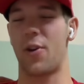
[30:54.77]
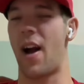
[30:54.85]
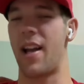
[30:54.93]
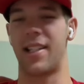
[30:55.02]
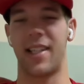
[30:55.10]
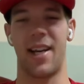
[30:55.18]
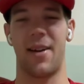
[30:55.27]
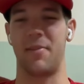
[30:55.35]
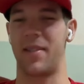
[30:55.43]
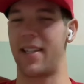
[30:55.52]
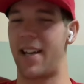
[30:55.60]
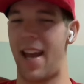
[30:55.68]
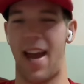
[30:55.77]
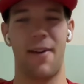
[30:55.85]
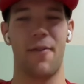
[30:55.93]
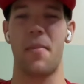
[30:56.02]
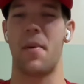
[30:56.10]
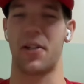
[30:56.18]
triceps
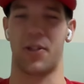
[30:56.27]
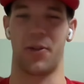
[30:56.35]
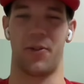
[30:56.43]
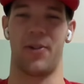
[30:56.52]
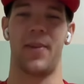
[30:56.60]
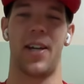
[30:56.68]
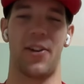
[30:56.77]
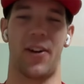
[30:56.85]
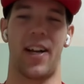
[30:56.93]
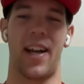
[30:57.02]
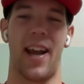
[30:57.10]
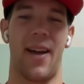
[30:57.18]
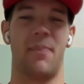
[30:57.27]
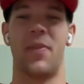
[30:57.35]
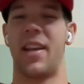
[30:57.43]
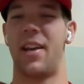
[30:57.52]
every muscle group that you can name